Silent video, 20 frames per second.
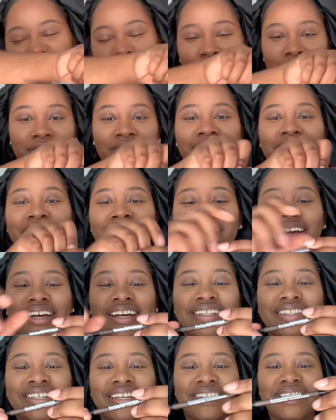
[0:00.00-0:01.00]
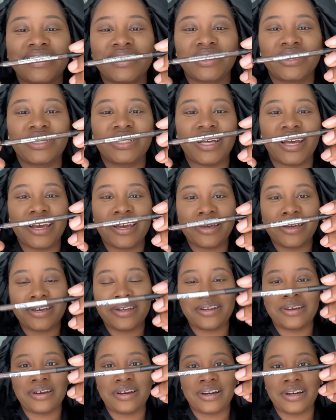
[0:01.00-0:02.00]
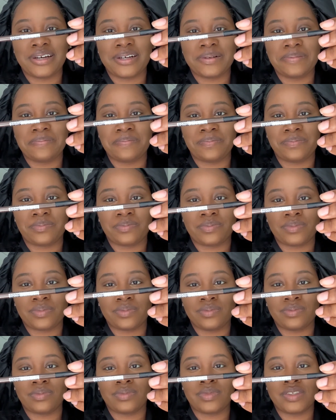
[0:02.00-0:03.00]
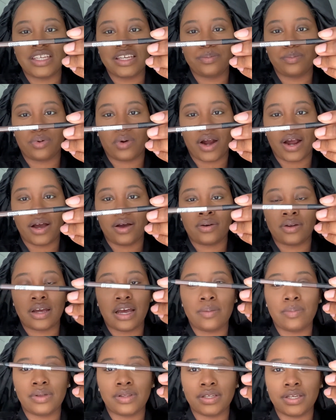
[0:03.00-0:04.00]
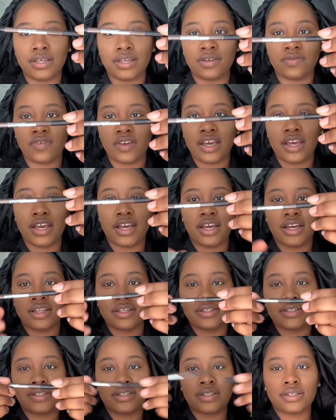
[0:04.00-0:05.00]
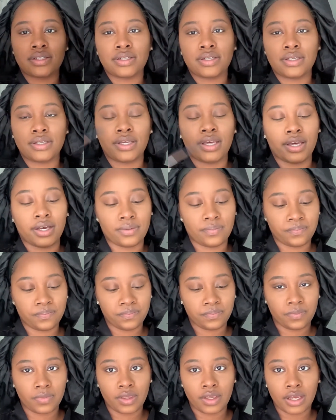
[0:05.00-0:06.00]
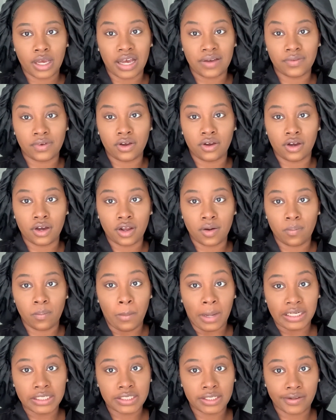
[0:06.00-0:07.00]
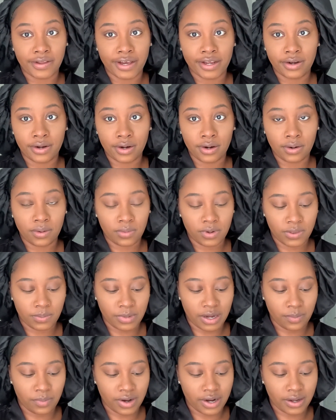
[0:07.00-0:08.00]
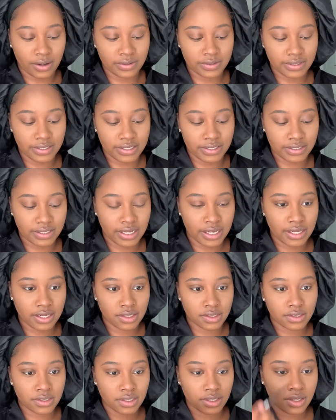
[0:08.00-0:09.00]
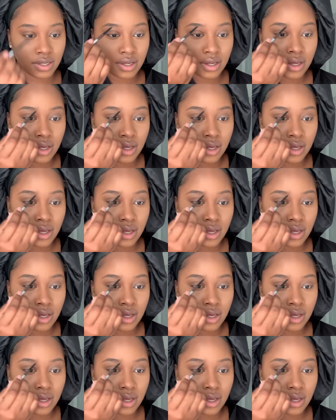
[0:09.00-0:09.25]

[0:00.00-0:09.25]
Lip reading: awkward? It's in the shade deep brown, I believe. And yeah, I've gone much lighter with my brows these days.